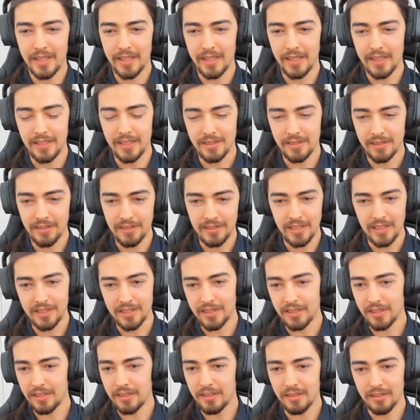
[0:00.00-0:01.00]
is
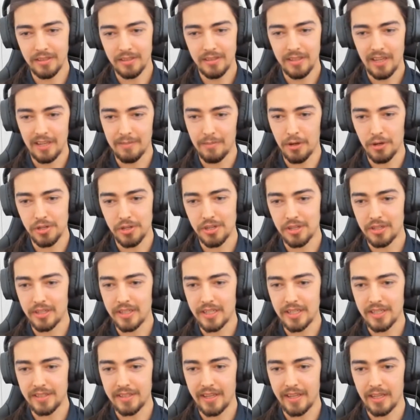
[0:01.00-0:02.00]
consistent,
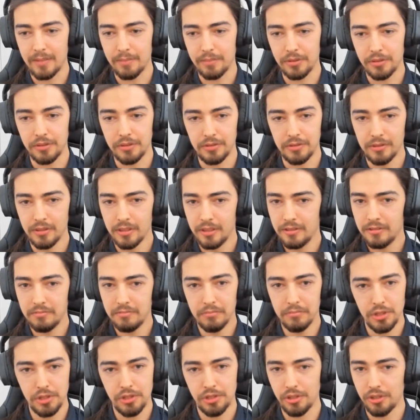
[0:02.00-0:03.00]
emotionally stable,
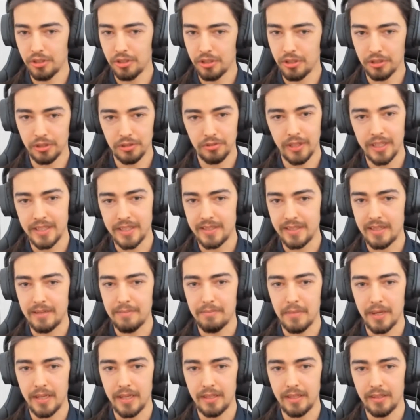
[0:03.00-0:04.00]
mature, great
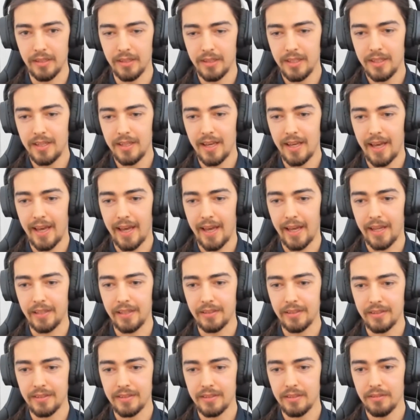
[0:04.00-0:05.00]
teammate,
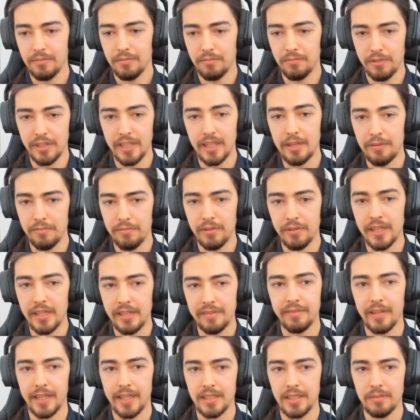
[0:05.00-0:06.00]
and really, really
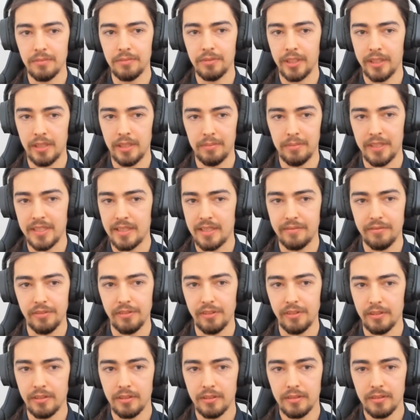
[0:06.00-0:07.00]
flexible. Like he plays
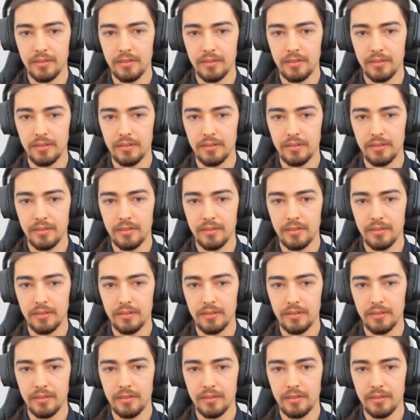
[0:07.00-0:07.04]
everything.